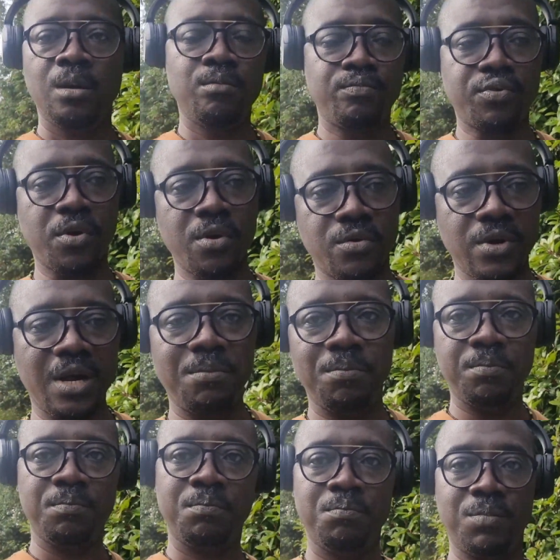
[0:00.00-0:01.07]
program,
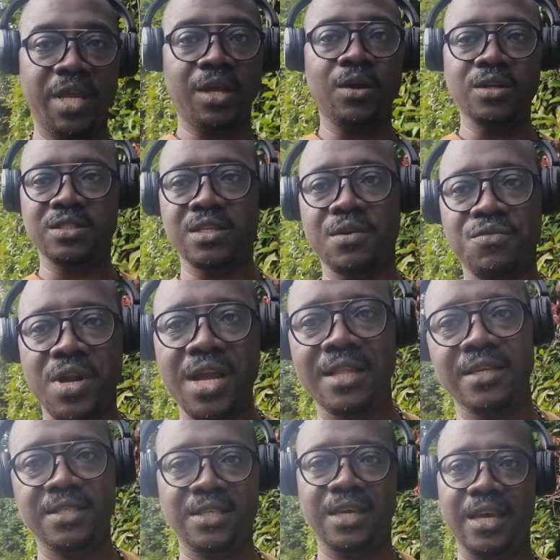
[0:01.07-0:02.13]
because the
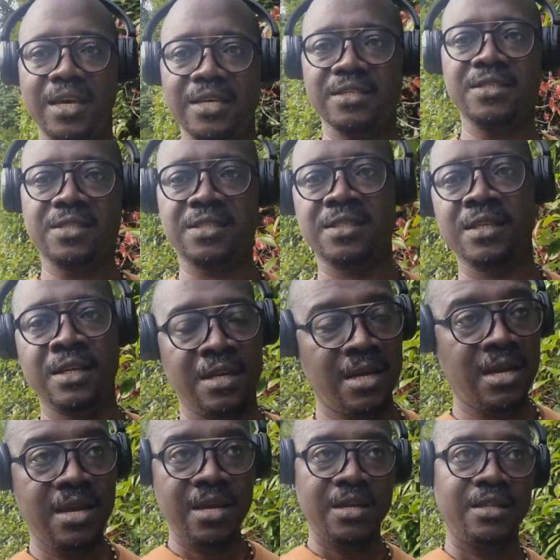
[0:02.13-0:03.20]
reality is
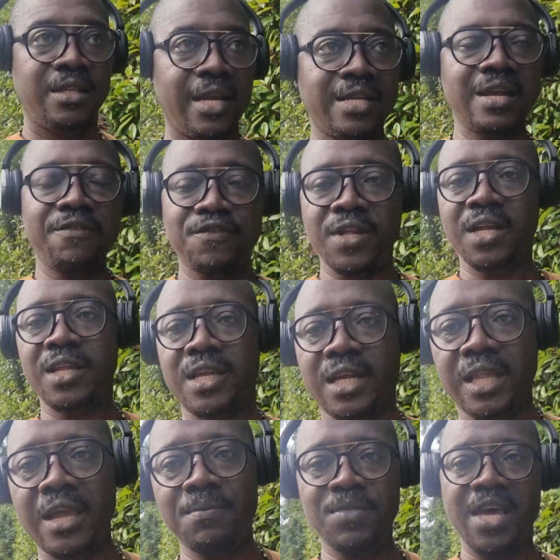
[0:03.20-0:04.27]
they definitely
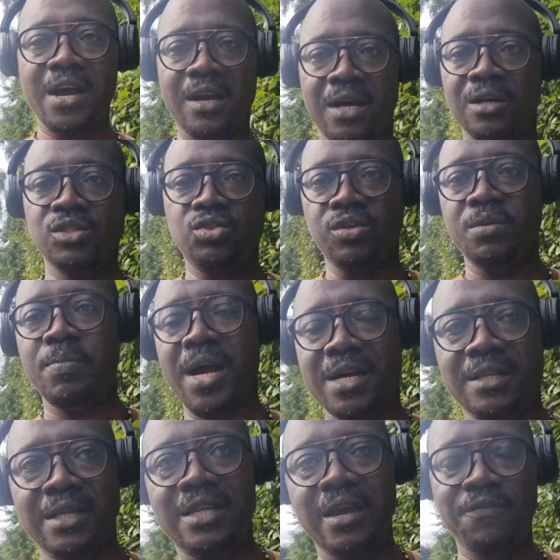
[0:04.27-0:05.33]
claim their country back.
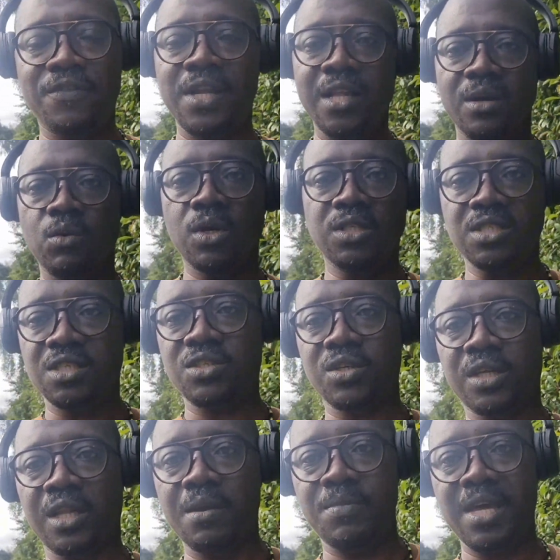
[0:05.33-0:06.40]
They definitely wanting to
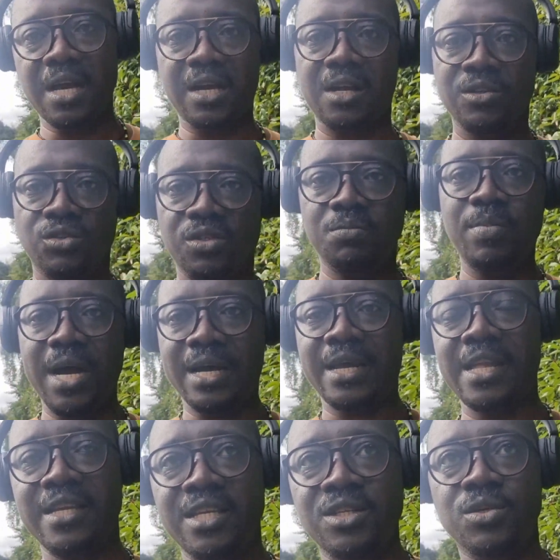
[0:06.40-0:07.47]
claim their country back,
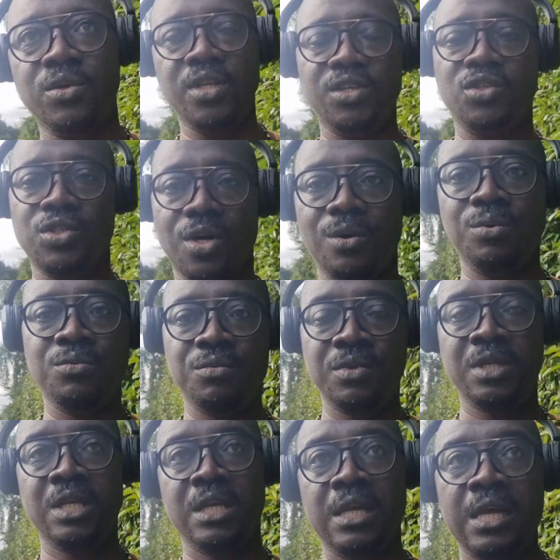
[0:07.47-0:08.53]
and in doing so,
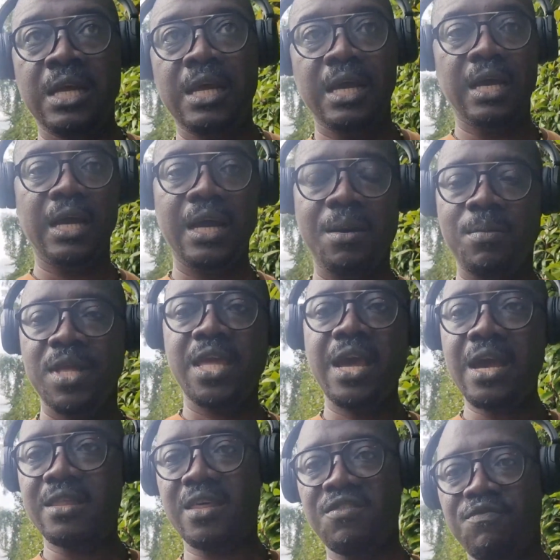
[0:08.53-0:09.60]

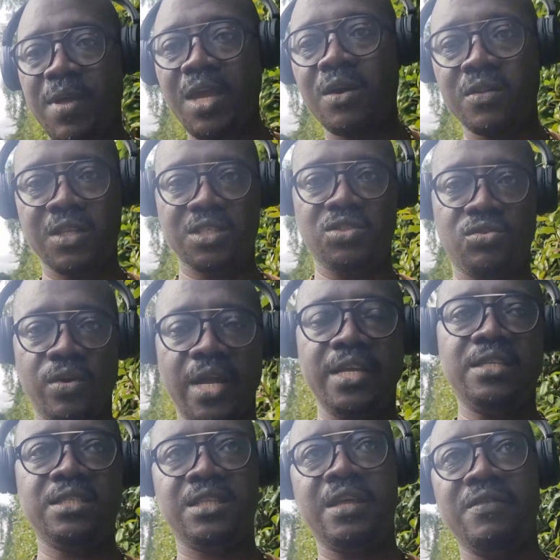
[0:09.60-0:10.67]
yeah, they've been on the
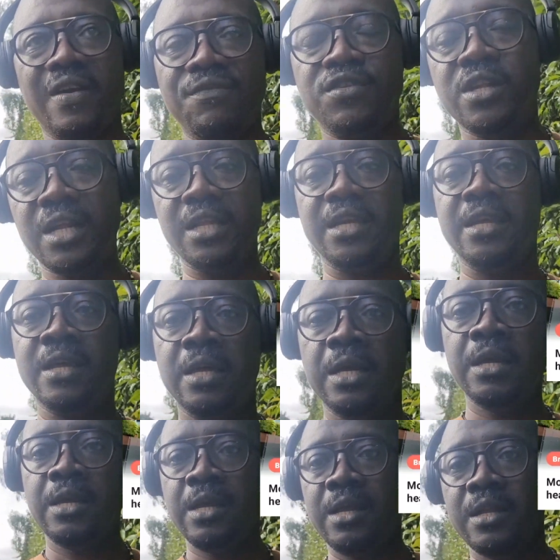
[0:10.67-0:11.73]
streets. They definitely
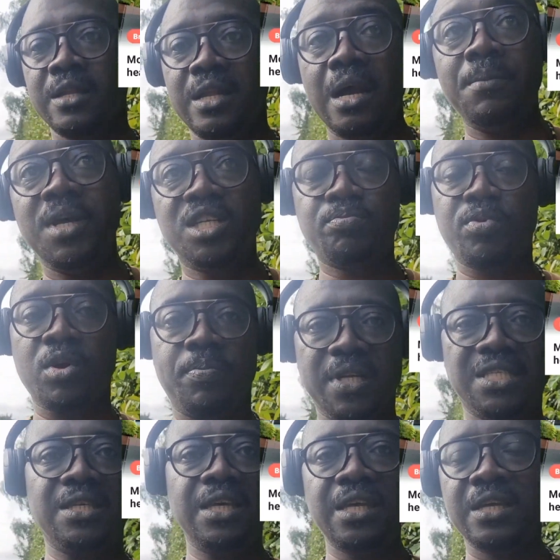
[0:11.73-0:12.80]
damage
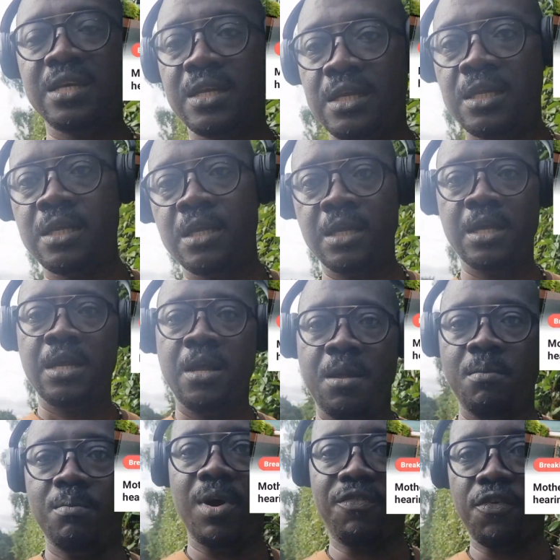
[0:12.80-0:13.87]
property.
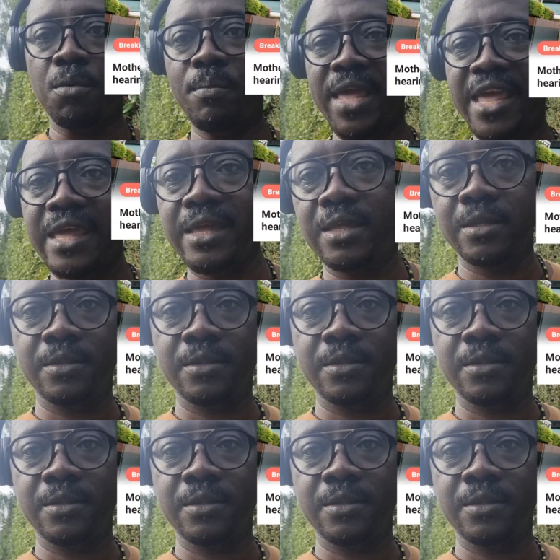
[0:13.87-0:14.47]
But for me,